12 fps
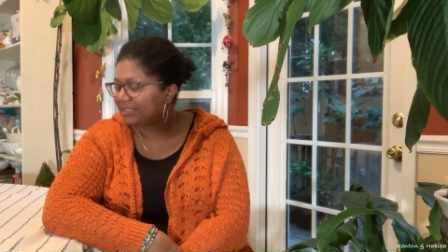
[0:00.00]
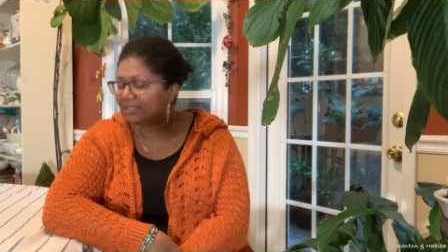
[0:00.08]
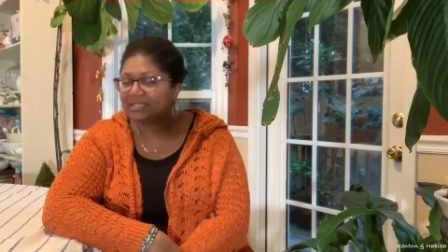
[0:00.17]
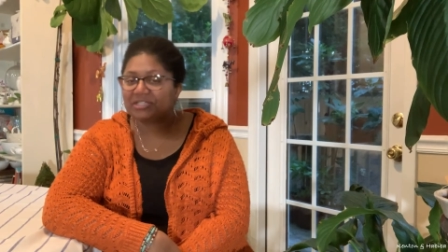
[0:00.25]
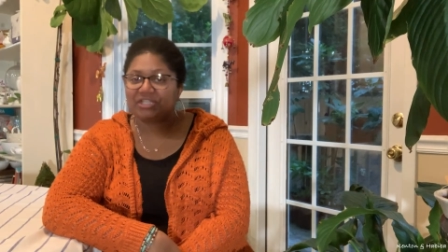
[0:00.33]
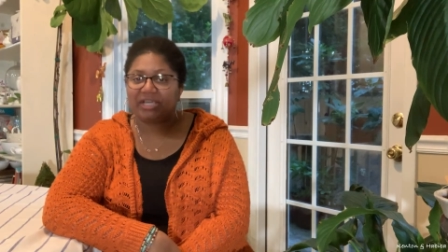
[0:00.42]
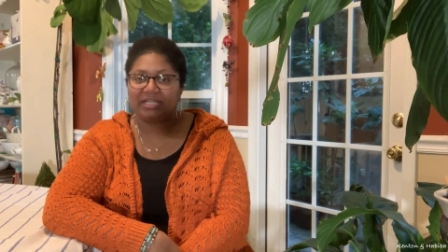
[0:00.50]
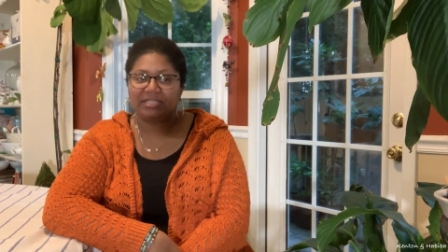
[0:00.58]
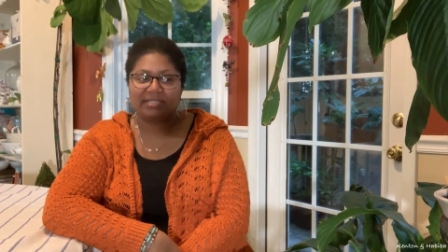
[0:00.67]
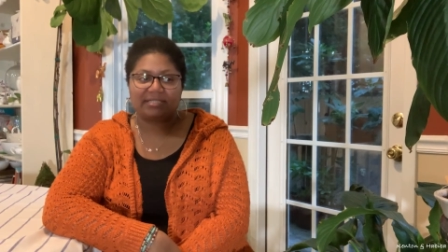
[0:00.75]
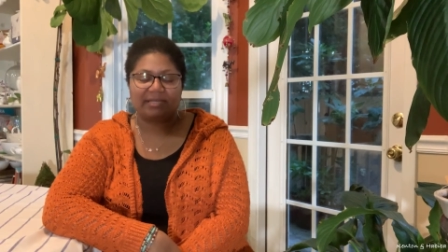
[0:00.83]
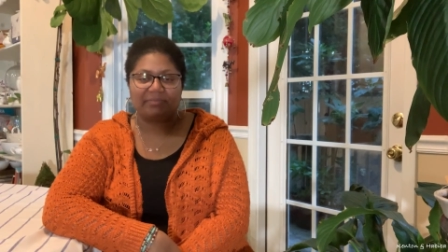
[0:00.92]
let's change
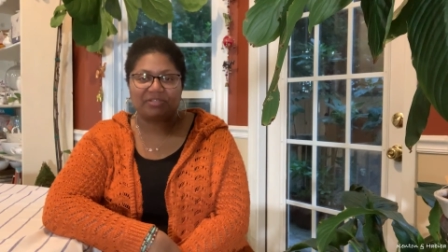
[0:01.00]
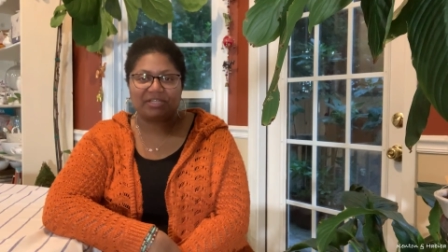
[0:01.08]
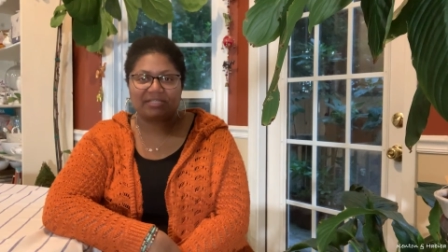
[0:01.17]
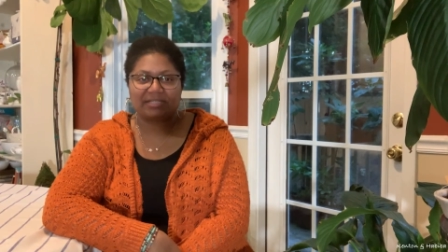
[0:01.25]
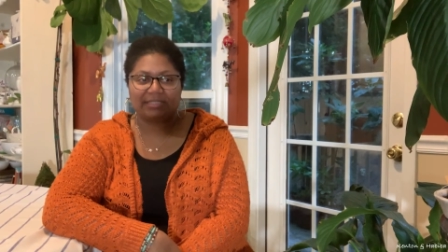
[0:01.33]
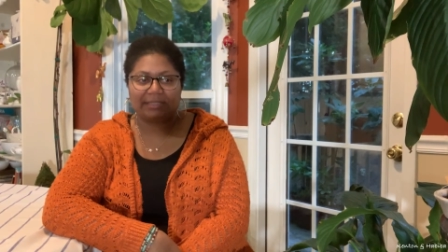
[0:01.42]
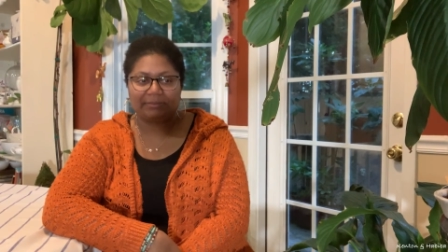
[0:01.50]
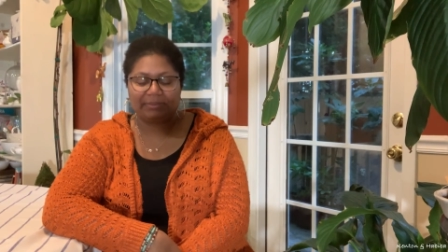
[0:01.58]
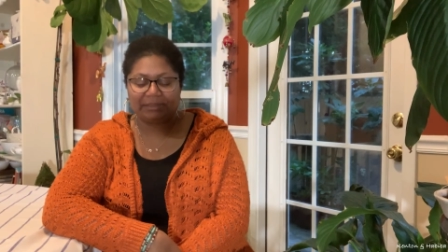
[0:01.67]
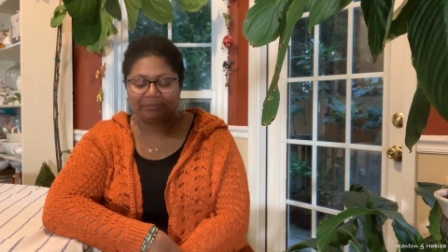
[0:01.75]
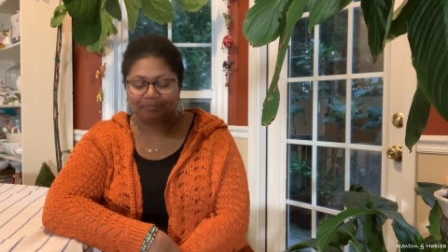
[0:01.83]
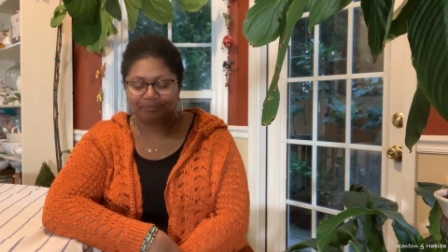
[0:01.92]
the subject a little
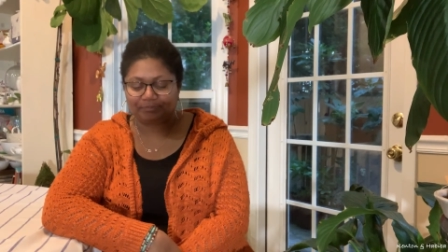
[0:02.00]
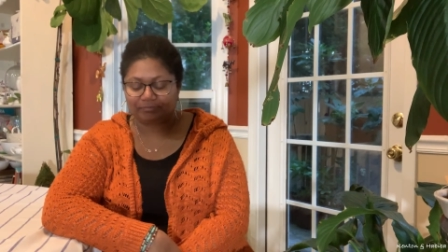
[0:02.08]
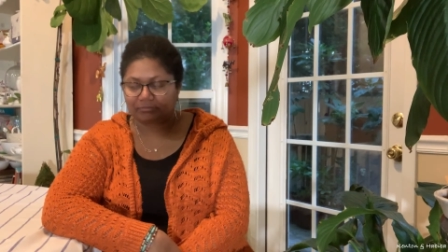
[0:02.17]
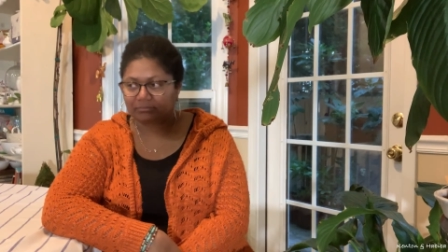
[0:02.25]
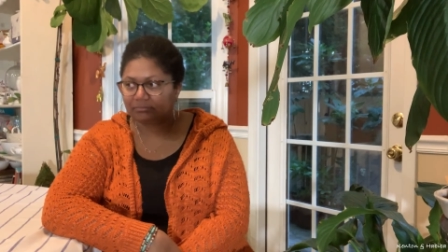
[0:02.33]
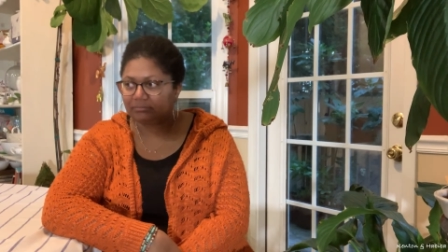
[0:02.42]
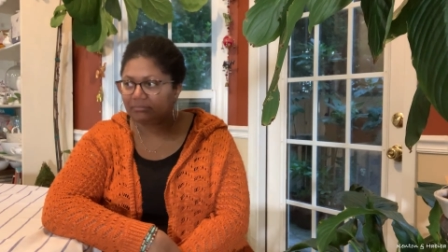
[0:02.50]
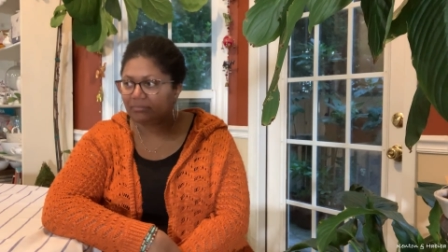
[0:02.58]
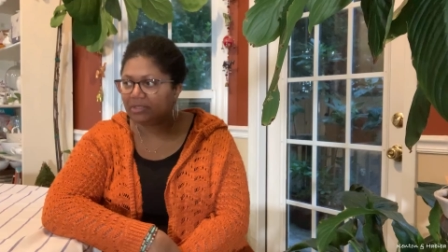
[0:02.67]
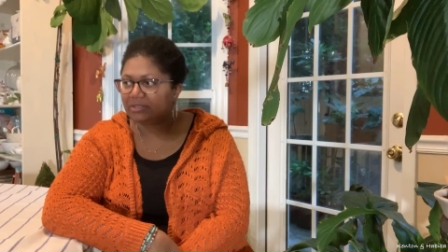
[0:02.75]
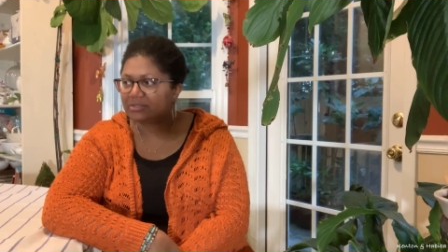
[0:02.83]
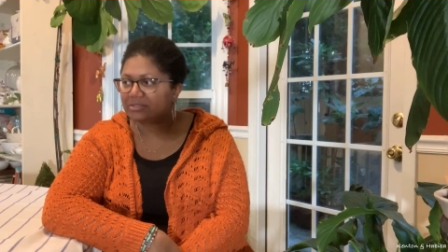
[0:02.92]
bit.
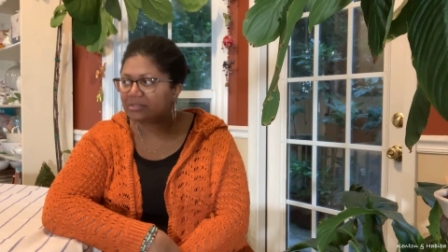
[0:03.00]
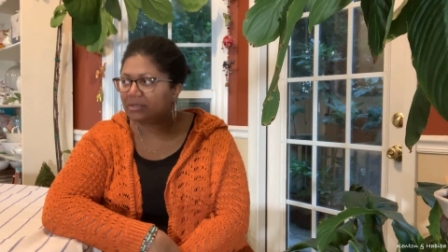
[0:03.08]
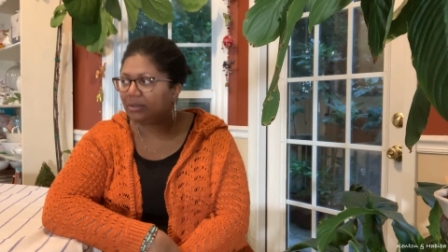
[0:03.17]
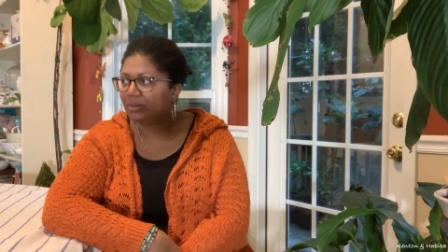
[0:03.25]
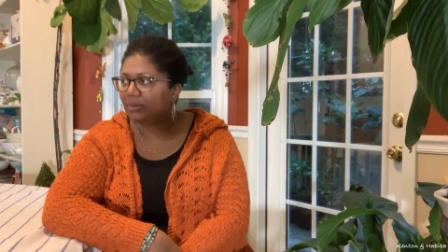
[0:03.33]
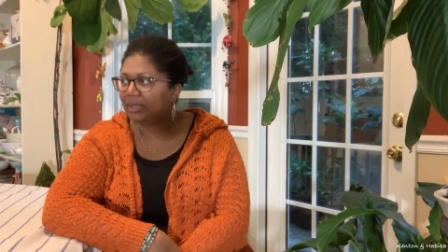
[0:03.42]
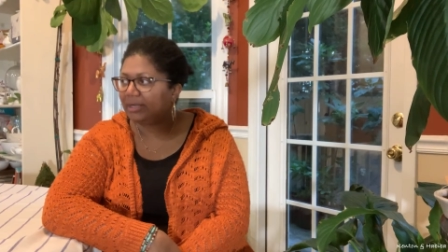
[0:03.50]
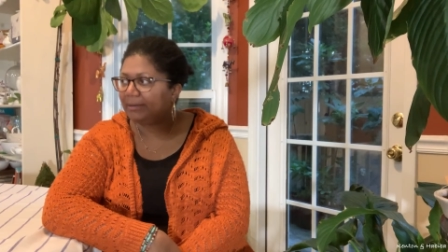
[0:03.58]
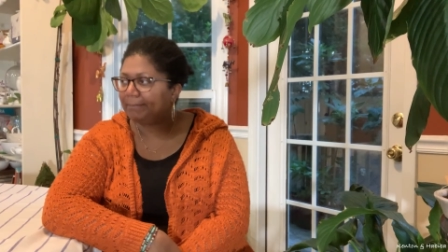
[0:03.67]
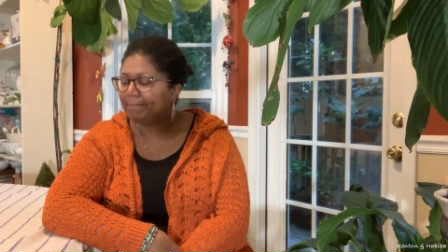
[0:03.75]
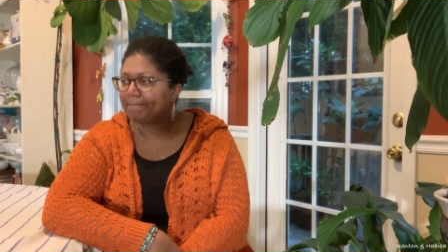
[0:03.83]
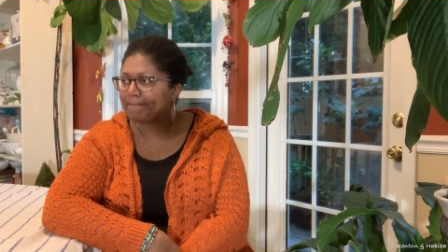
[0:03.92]
So,
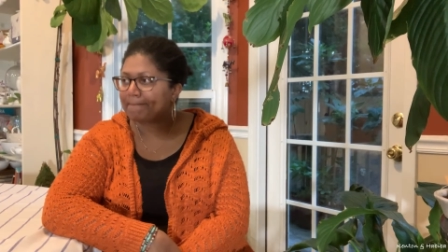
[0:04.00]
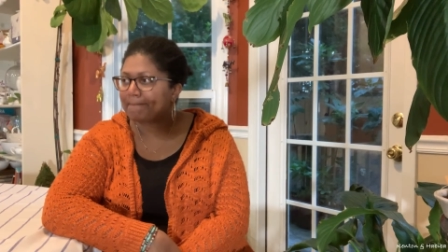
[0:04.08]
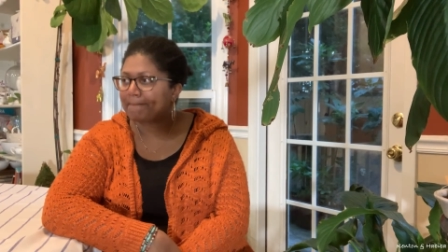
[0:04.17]
um,